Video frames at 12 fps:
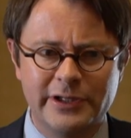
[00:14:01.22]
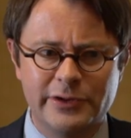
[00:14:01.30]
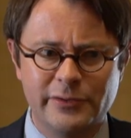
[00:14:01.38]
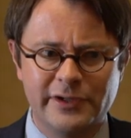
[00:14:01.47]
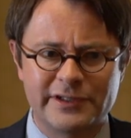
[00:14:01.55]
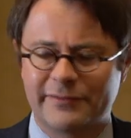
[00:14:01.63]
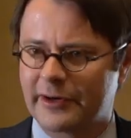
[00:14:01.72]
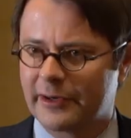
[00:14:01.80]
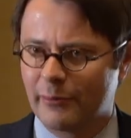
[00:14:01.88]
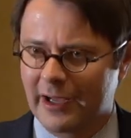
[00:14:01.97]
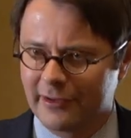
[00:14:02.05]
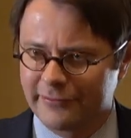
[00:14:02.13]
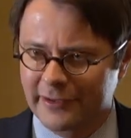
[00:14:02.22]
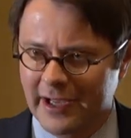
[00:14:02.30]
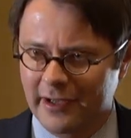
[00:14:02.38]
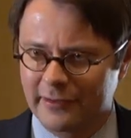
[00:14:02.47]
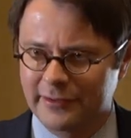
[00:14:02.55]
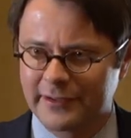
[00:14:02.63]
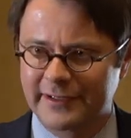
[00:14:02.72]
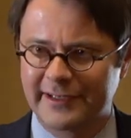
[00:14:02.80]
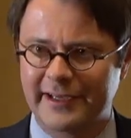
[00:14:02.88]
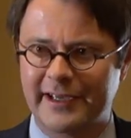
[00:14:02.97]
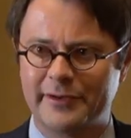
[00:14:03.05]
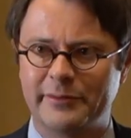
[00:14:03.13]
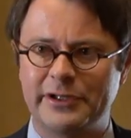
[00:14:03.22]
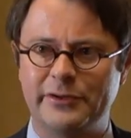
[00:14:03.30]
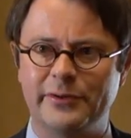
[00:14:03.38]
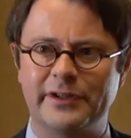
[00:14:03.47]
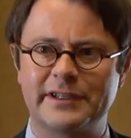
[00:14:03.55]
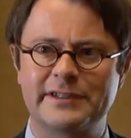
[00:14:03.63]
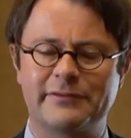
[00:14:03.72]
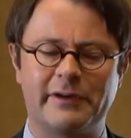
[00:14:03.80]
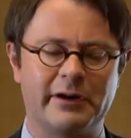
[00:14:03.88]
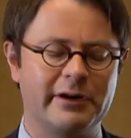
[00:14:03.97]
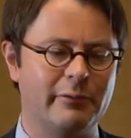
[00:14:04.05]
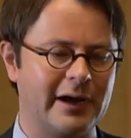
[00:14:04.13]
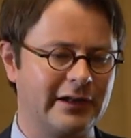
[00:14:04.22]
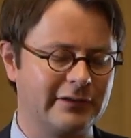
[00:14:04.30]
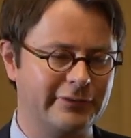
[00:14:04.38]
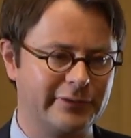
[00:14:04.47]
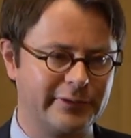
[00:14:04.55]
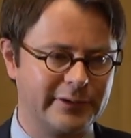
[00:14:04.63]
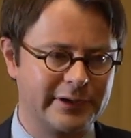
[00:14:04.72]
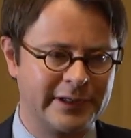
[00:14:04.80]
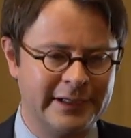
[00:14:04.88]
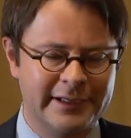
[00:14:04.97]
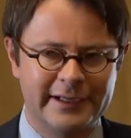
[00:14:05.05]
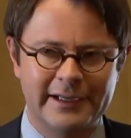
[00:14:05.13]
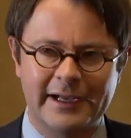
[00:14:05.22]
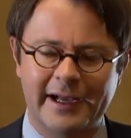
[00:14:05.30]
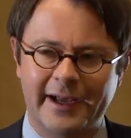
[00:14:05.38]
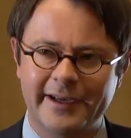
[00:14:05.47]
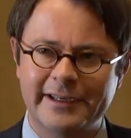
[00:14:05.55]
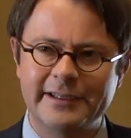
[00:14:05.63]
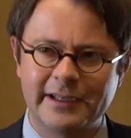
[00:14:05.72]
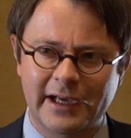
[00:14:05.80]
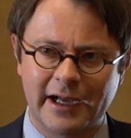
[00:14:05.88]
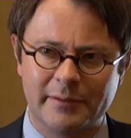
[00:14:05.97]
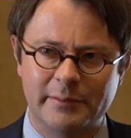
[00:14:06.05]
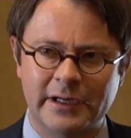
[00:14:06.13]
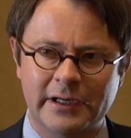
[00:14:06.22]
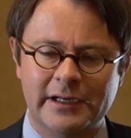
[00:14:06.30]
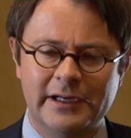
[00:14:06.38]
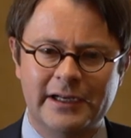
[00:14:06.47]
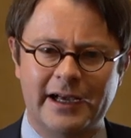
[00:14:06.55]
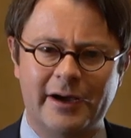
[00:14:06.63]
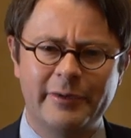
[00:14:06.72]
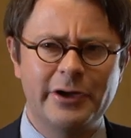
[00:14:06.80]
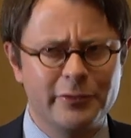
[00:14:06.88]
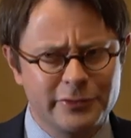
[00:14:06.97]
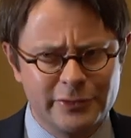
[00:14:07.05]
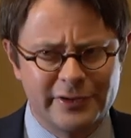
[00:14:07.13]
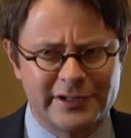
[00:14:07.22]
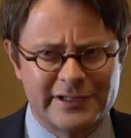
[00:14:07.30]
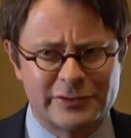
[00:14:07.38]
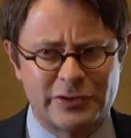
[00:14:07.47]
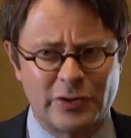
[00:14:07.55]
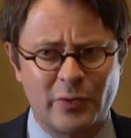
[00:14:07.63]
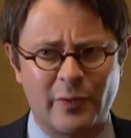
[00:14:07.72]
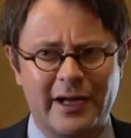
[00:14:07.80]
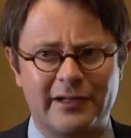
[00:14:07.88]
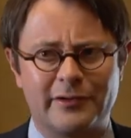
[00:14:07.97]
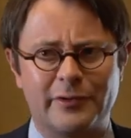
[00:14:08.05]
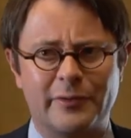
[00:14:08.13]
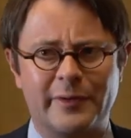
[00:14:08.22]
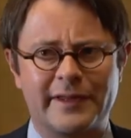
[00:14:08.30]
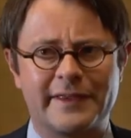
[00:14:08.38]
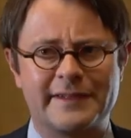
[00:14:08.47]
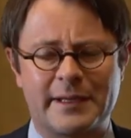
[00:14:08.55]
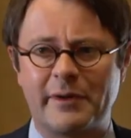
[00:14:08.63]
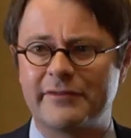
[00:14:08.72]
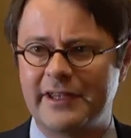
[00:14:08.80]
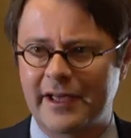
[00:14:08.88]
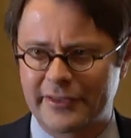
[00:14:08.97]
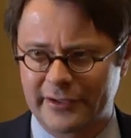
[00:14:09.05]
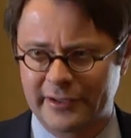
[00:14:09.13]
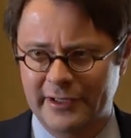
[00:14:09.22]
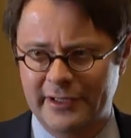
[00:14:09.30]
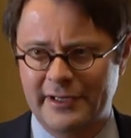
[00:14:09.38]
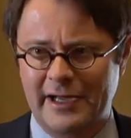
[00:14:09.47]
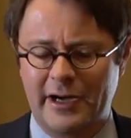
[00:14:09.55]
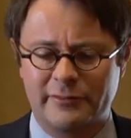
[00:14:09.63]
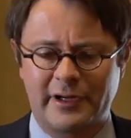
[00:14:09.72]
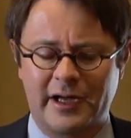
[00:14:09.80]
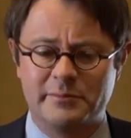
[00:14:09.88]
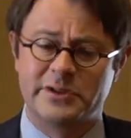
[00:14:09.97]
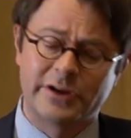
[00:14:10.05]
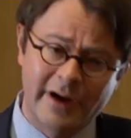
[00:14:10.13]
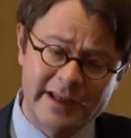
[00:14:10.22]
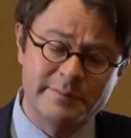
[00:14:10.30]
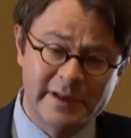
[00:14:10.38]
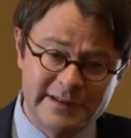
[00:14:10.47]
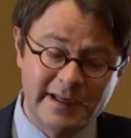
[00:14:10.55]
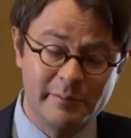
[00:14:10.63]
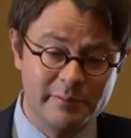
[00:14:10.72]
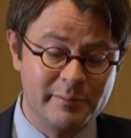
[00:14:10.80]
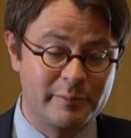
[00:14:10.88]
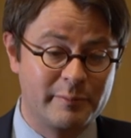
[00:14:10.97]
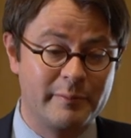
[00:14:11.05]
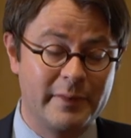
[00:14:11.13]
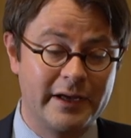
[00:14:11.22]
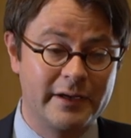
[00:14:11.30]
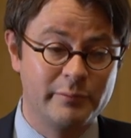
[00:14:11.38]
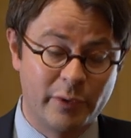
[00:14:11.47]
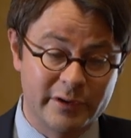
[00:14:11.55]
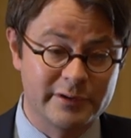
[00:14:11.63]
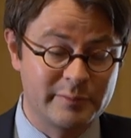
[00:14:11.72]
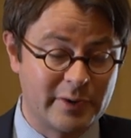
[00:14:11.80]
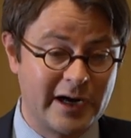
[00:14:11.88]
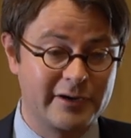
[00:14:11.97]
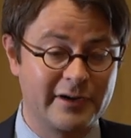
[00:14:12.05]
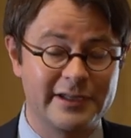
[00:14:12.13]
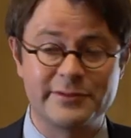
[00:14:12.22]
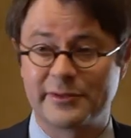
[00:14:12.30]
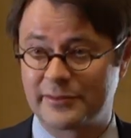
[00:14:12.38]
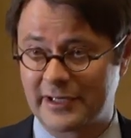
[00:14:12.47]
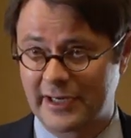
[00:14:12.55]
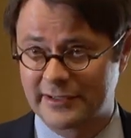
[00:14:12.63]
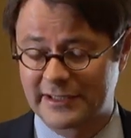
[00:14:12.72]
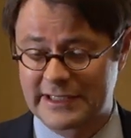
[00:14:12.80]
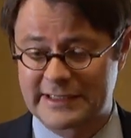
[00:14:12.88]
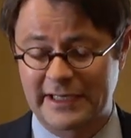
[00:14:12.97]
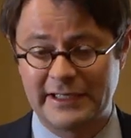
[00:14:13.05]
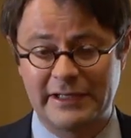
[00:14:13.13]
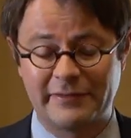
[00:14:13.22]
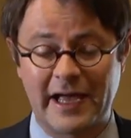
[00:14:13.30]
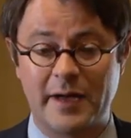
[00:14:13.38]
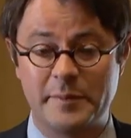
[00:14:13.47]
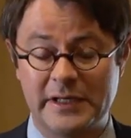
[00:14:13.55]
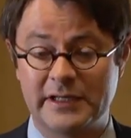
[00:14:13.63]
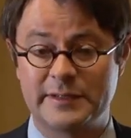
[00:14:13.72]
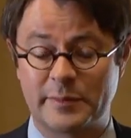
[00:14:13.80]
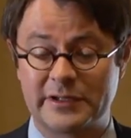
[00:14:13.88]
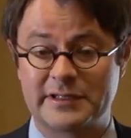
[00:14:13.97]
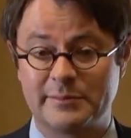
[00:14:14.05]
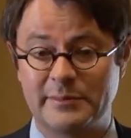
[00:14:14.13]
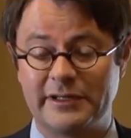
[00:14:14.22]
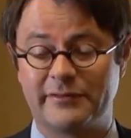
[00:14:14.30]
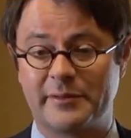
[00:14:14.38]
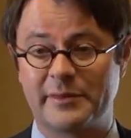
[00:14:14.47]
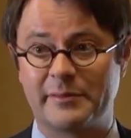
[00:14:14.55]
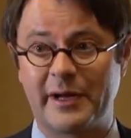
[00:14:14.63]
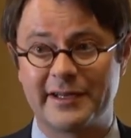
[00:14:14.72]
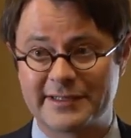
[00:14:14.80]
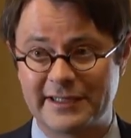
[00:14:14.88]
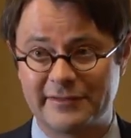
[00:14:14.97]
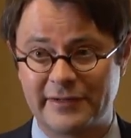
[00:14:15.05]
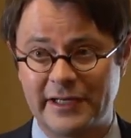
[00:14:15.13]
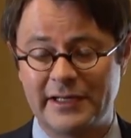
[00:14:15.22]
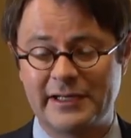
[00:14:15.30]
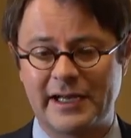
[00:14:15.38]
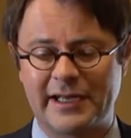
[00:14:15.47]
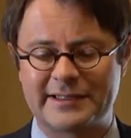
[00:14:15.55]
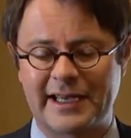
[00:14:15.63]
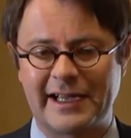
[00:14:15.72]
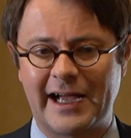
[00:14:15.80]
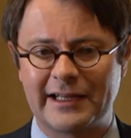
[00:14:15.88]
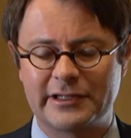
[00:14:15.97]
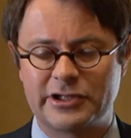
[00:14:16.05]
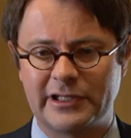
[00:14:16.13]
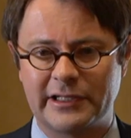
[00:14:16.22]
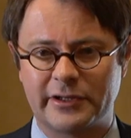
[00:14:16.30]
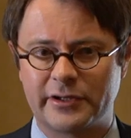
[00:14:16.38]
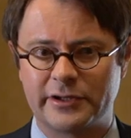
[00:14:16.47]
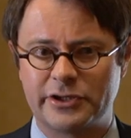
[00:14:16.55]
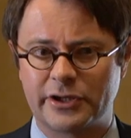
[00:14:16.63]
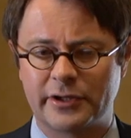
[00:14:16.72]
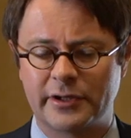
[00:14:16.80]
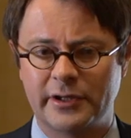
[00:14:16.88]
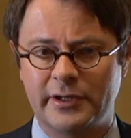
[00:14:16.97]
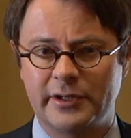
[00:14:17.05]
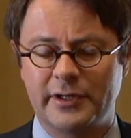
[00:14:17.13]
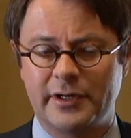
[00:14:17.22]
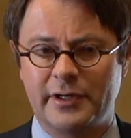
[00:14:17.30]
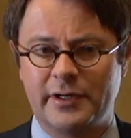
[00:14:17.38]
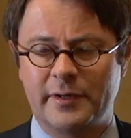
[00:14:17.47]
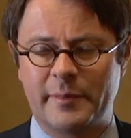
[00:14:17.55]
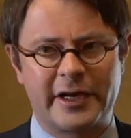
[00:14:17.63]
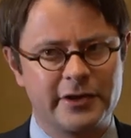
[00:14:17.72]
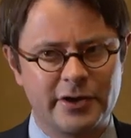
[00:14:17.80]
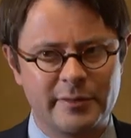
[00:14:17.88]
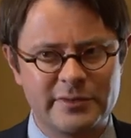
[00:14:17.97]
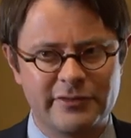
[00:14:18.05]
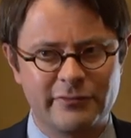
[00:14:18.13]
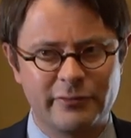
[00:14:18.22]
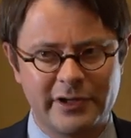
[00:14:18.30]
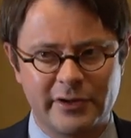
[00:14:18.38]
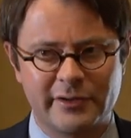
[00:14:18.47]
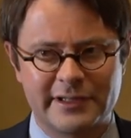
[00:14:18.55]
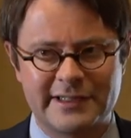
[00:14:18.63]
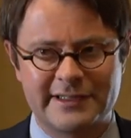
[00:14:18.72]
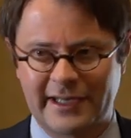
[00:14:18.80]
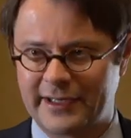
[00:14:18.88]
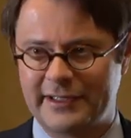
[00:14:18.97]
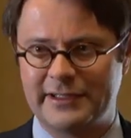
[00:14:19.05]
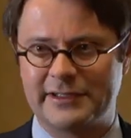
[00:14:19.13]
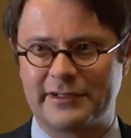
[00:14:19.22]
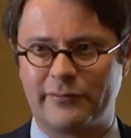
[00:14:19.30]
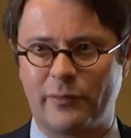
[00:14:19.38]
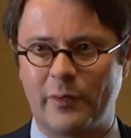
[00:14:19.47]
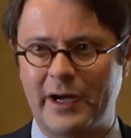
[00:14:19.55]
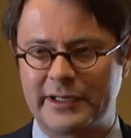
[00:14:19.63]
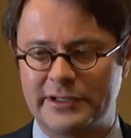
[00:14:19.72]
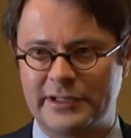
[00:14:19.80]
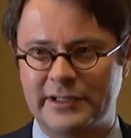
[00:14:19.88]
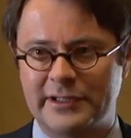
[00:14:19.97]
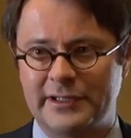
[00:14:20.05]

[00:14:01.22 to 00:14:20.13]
we do this very well for health and we do this very well for uh, income, uh, we don't do this so well with some of the other outcomes. There has been some important progress with regard to the study of happiness, principally from the positive uh, psychology literature. But in terms of rigorous studies of what